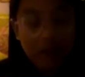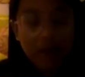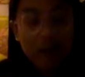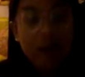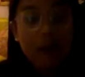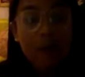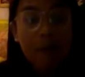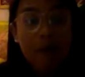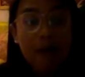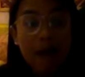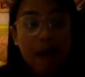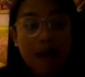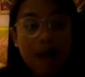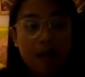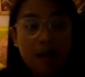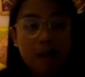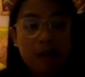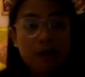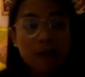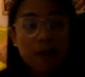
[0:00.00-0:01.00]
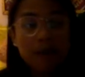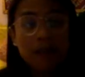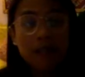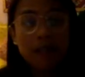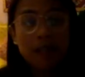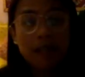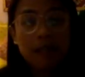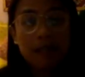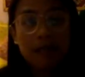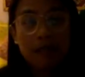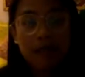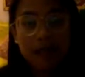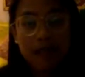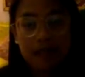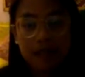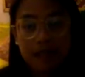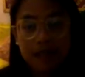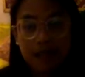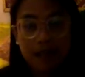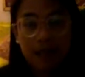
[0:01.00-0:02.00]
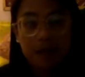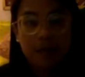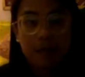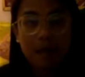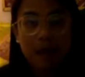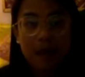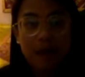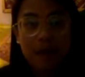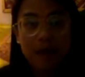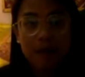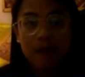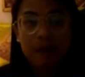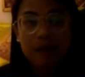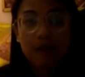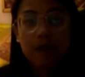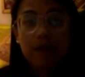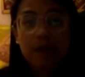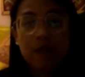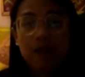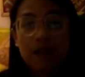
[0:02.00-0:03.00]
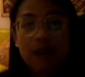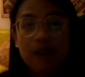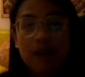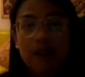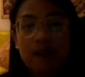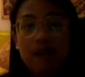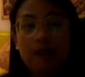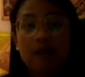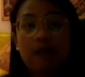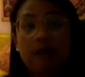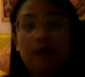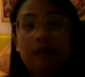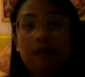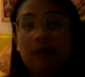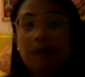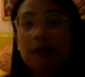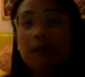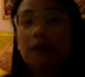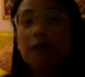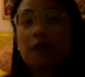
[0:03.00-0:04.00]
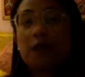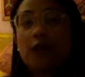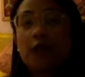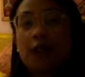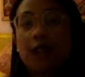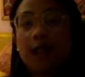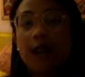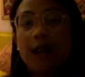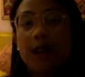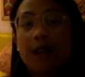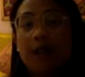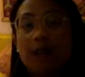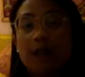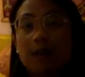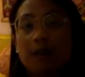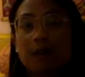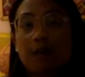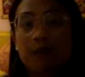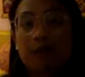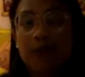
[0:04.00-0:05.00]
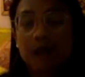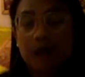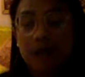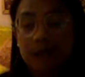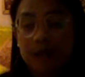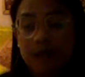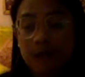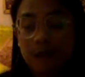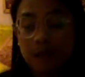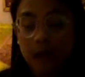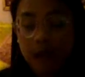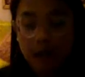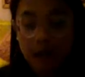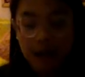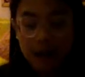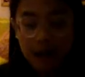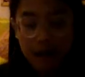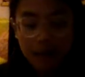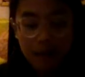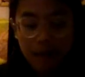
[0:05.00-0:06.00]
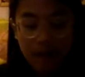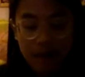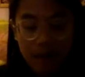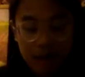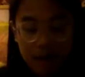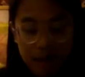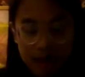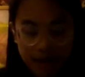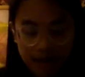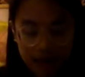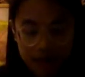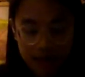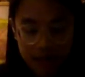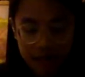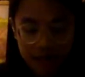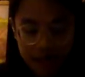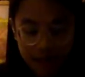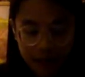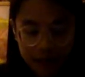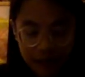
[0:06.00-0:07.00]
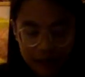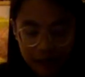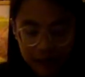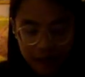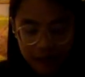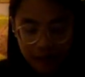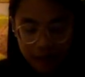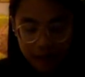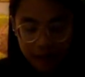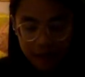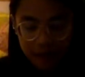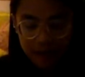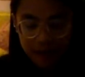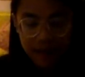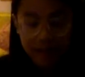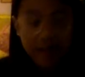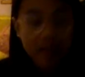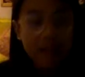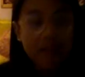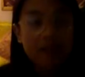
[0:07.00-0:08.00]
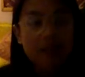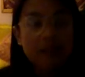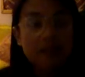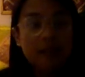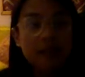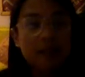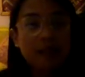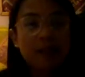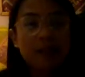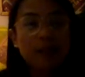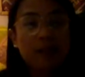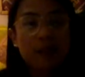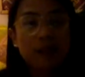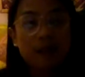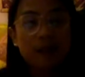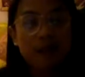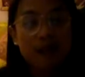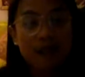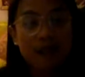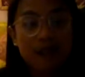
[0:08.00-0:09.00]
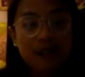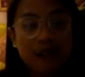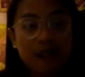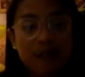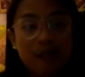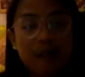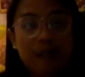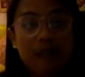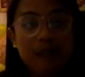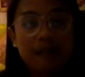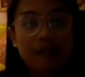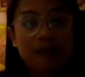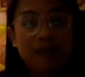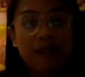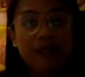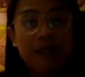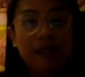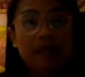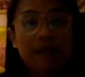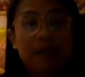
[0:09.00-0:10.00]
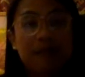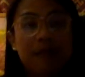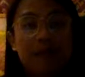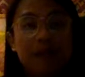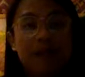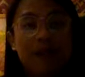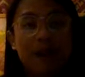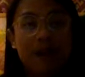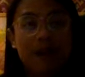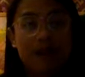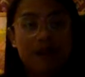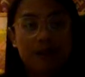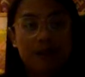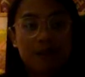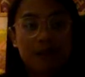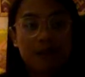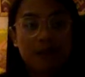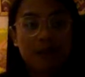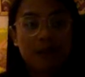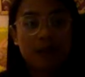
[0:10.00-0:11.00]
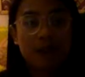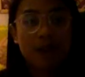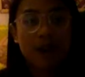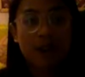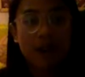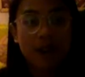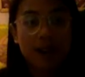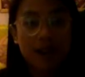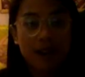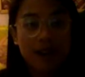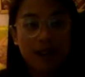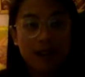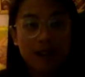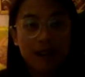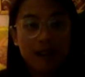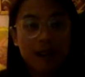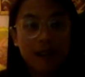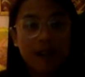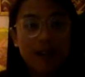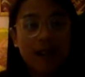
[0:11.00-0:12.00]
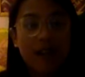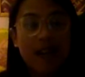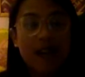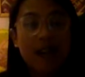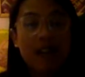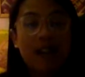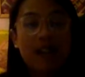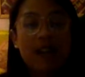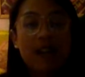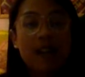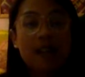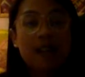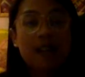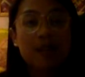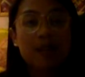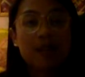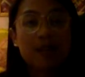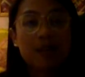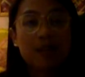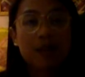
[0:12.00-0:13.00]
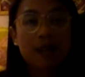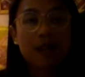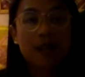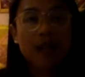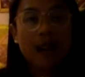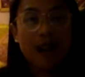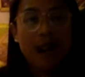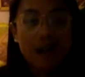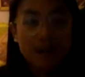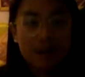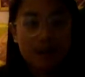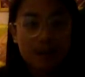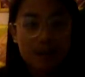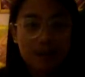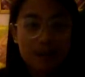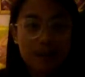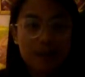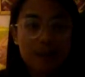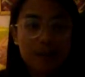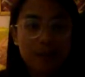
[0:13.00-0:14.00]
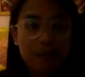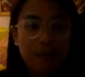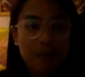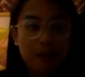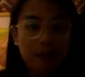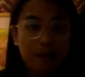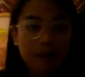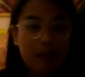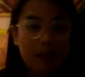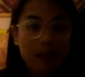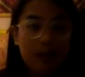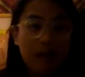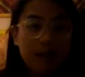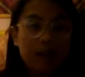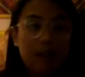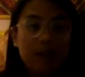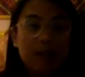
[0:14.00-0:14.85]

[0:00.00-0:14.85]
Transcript: compassion really comes in, the compassion for yourself and for the people who shot arrows towards you. Because what I could tell you is that every single one of us have been victims of arrows being shot at us and us shooting arrows to people. There's